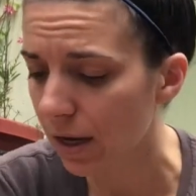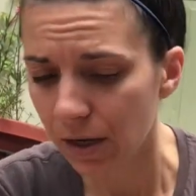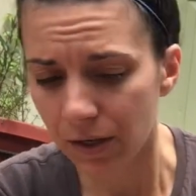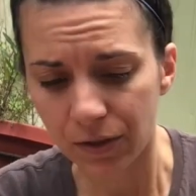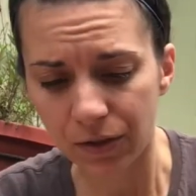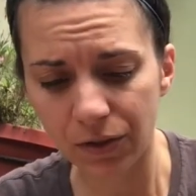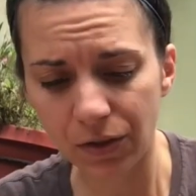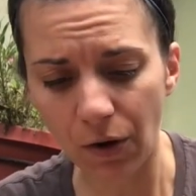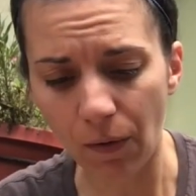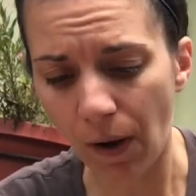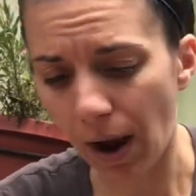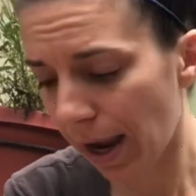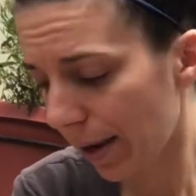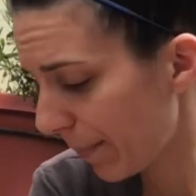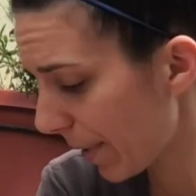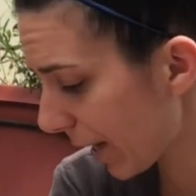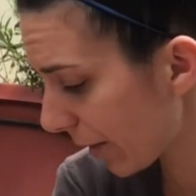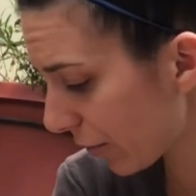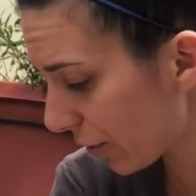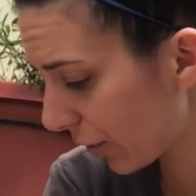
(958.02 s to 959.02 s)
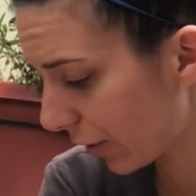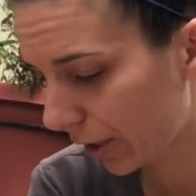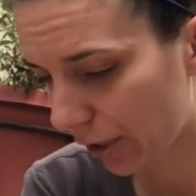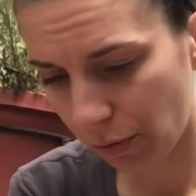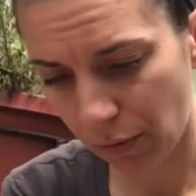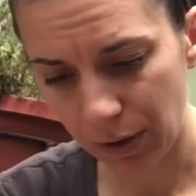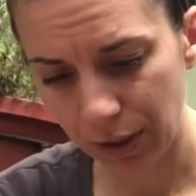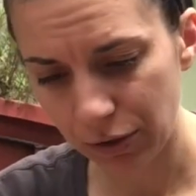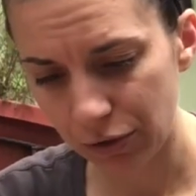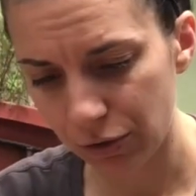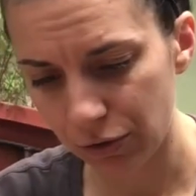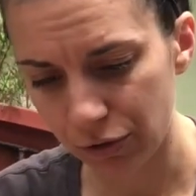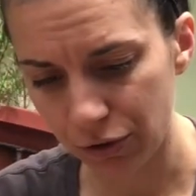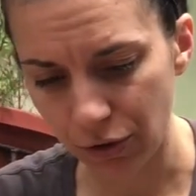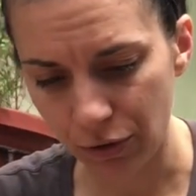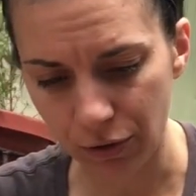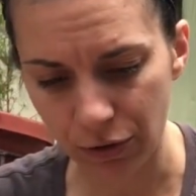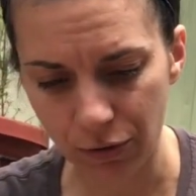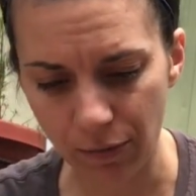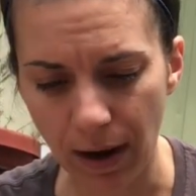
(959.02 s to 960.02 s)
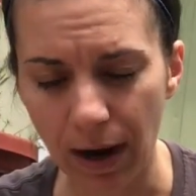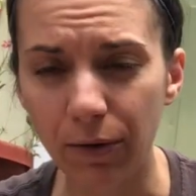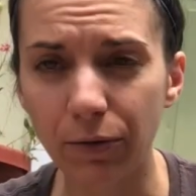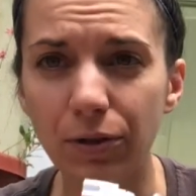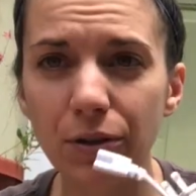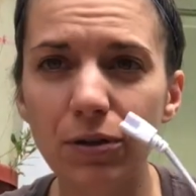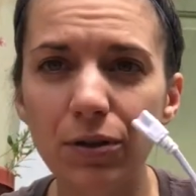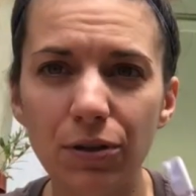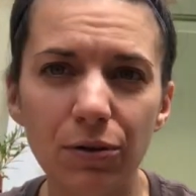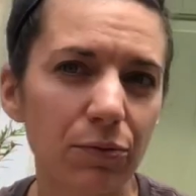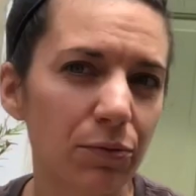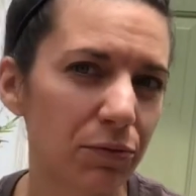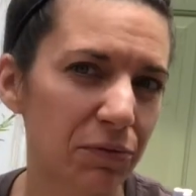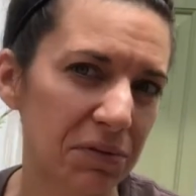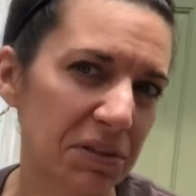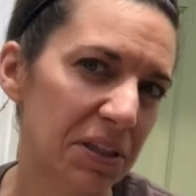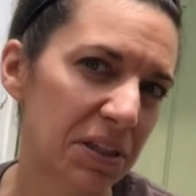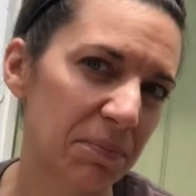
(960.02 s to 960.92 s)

So I'm actually going to show you how to use